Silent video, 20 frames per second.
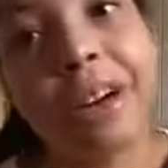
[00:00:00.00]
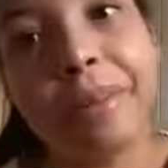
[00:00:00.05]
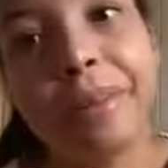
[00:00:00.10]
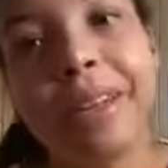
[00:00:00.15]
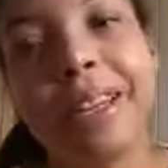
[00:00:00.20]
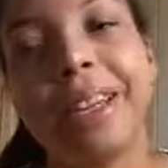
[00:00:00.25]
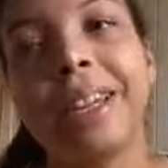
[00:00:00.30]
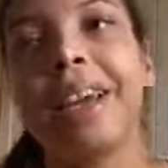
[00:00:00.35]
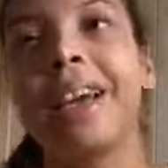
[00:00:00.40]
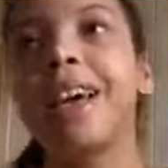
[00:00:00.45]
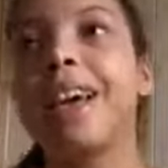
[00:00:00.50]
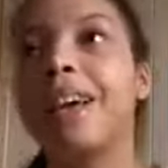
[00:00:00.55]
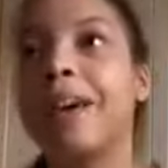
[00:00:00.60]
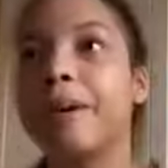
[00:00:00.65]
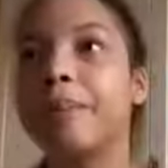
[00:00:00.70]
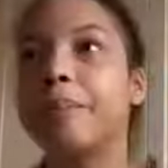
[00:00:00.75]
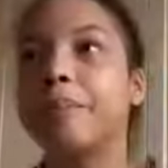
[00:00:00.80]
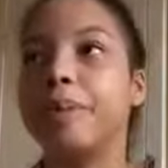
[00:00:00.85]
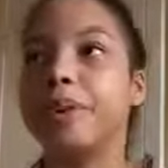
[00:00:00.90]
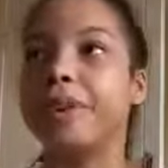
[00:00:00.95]
what I mean
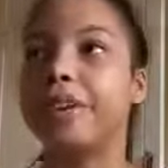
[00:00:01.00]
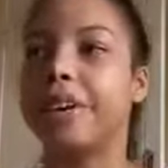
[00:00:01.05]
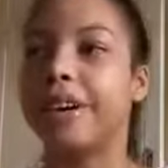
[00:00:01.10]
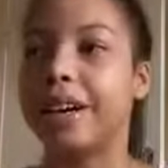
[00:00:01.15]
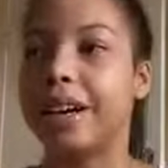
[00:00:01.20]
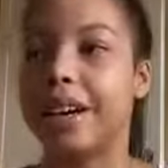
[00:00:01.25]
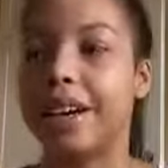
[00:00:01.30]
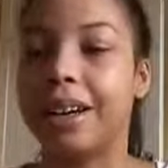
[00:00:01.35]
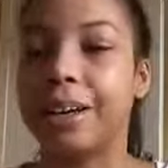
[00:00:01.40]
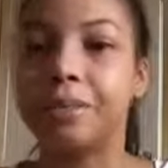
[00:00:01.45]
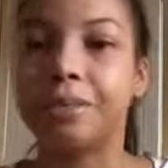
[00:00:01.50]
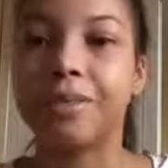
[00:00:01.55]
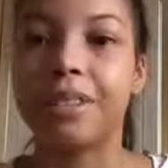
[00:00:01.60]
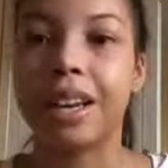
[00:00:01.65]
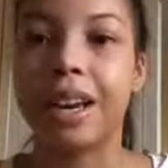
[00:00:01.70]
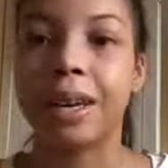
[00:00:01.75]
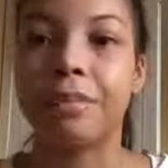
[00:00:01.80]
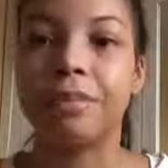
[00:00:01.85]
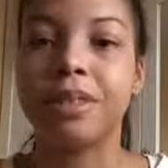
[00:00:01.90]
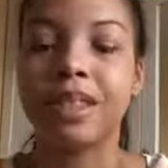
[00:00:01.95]
but I'm
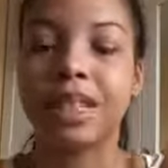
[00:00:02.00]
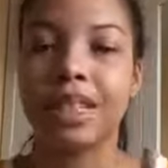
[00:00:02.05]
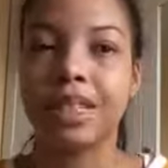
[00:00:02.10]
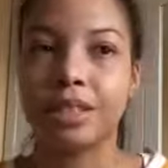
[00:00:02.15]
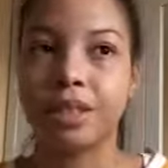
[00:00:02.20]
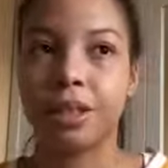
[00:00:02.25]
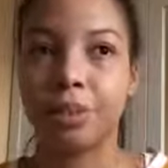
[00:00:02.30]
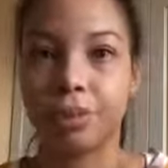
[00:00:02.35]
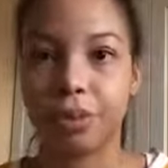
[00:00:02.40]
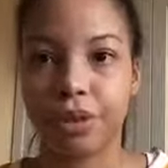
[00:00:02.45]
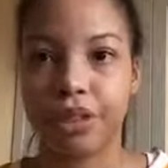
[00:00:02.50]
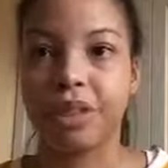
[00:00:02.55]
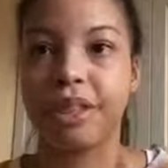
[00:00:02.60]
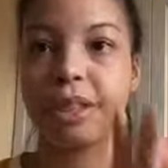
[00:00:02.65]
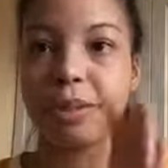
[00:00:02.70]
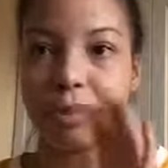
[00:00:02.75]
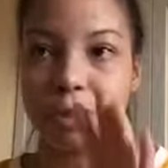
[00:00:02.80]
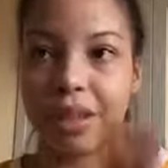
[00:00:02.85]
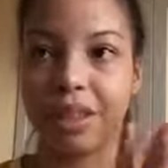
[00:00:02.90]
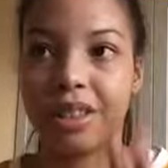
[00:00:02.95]
I'm saying Sabrina
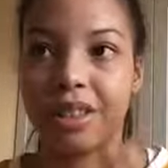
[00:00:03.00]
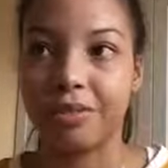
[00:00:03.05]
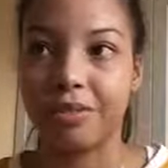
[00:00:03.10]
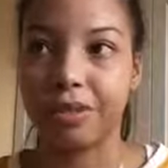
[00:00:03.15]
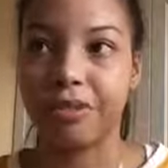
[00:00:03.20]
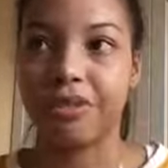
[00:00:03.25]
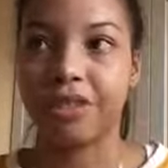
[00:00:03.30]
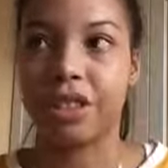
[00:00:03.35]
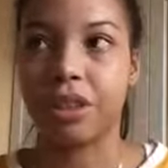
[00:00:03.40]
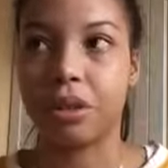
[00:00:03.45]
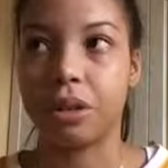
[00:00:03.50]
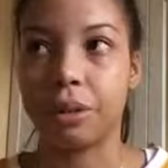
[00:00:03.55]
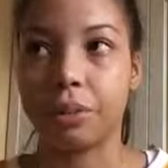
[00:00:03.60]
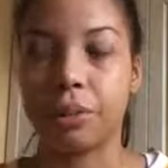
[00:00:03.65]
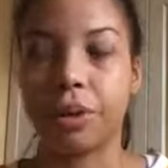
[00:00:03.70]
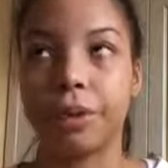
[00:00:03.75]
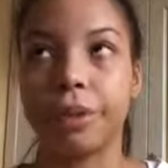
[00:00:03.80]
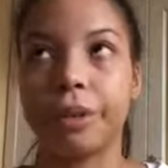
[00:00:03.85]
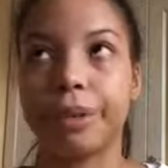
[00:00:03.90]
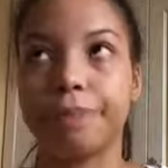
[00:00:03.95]
is better than Riverdale at
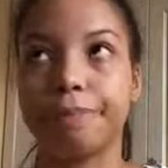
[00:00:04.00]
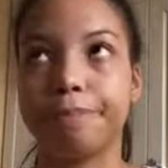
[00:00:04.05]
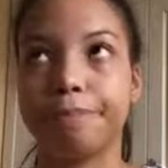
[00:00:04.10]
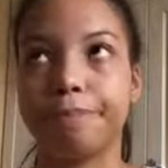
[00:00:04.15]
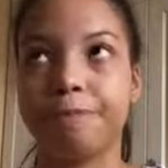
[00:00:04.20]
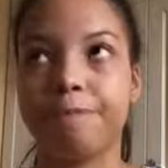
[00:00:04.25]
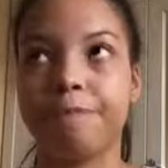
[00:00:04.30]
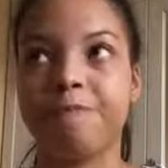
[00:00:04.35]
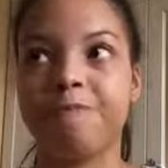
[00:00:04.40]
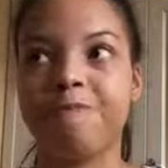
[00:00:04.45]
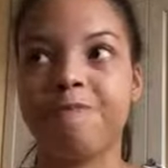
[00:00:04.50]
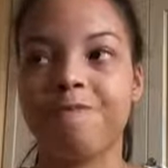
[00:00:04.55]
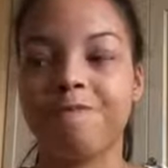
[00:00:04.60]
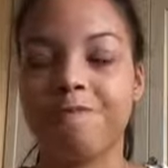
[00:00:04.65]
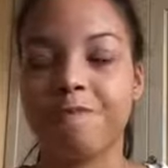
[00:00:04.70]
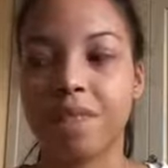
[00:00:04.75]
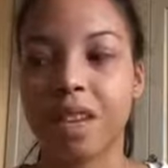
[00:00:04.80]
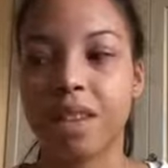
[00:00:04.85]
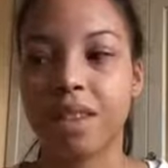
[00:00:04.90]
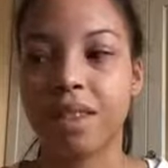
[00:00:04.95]
the moment
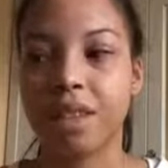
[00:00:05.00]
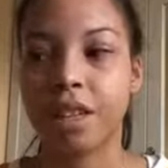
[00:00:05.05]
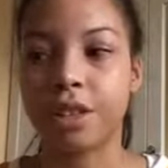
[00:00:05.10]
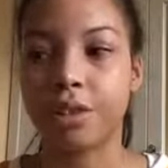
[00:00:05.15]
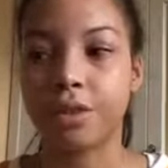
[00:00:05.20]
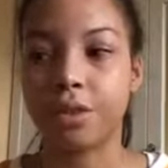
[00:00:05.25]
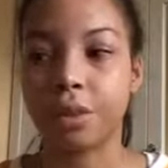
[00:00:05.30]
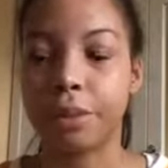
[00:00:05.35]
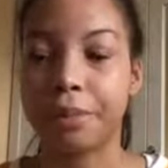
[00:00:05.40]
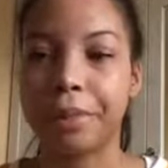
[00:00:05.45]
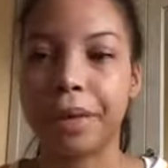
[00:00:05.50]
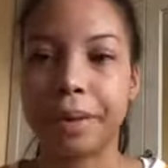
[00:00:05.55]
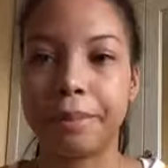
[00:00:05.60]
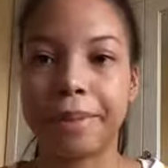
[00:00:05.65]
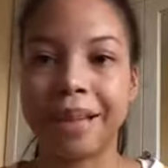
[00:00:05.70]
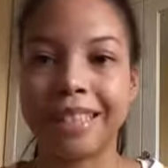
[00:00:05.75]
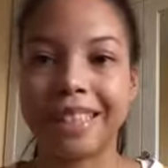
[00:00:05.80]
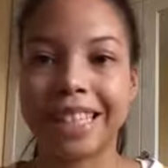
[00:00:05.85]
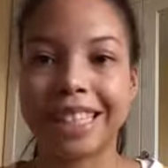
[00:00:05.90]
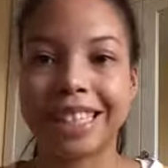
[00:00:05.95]
that's what me and
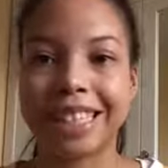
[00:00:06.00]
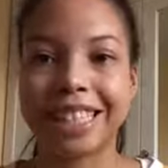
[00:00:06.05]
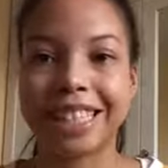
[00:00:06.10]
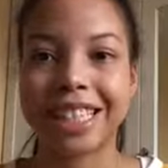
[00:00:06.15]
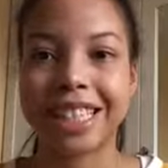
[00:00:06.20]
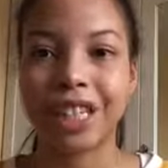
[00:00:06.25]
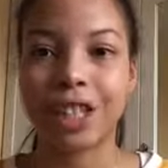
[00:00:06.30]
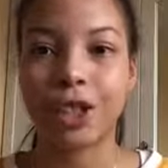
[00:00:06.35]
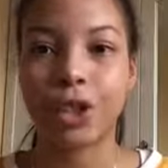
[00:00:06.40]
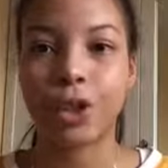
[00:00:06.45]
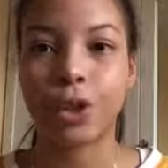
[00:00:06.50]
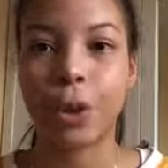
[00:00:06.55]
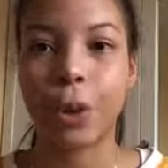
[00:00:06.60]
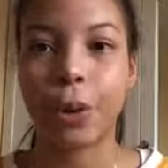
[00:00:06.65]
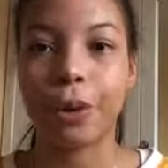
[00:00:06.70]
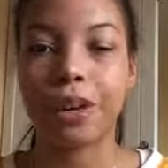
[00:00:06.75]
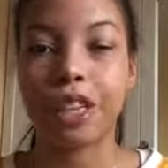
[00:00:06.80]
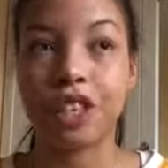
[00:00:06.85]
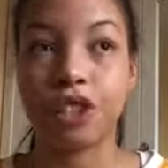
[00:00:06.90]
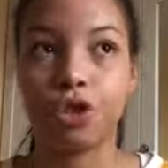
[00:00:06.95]
my dad said so
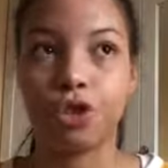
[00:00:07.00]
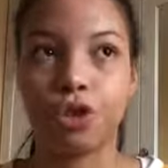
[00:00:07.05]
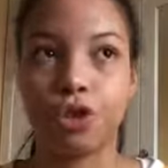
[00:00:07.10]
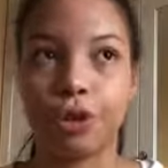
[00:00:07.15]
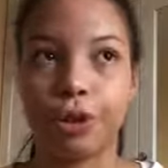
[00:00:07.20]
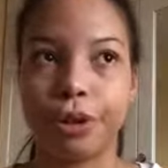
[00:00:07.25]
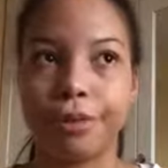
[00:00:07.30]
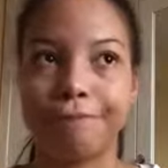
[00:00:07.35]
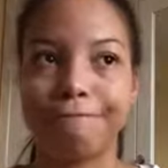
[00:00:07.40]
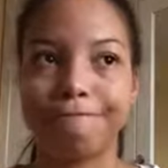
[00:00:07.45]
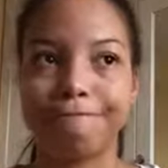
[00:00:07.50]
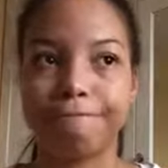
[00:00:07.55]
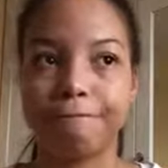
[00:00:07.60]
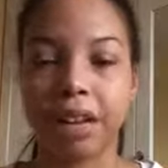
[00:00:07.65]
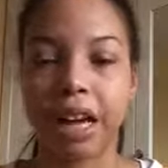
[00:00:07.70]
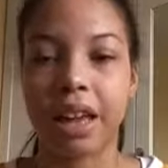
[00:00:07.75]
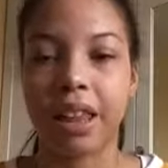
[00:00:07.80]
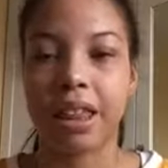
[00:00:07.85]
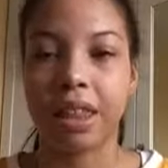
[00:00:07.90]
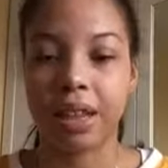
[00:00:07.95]
it's true
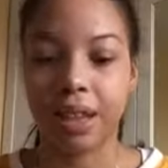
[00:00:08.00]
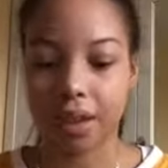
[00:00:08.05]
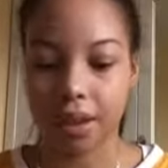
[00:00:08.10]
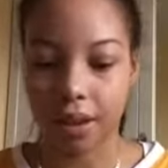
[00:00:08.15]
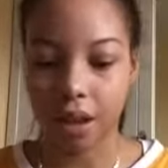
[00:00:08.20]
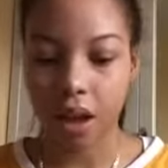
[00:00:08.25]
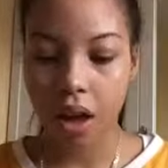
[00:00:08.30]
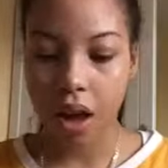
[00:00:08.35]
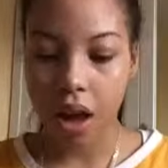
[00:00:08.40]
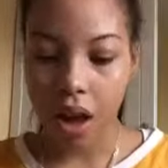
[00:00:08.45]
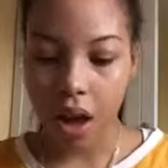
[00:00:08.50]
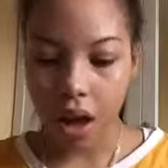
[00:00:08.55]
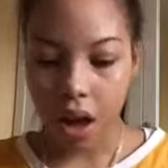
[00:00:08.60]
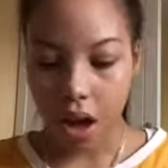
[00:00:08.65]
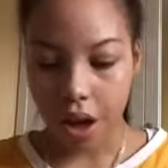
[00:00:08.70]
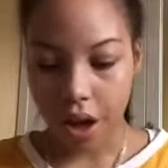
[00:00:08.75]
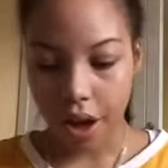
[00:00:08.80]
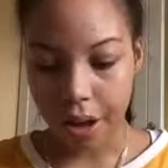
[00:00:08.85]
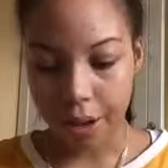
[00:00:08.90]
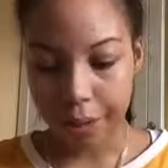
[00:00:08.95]
I think
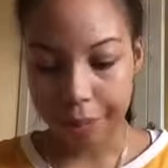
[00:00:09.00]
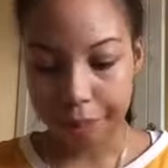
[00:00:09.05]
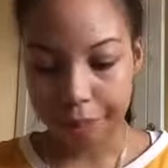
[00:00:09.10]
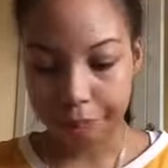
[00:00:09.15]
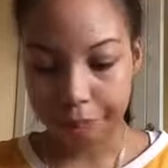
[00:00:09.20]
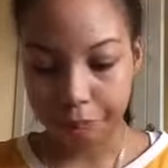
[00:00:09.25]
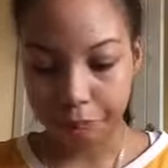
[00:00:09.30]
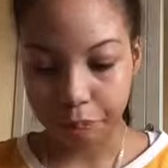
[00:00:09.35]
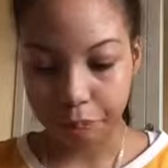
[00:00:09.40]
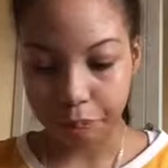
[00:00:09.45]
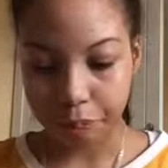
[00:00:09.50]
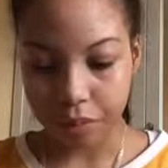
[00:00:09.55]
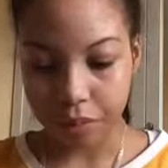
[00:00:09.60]
um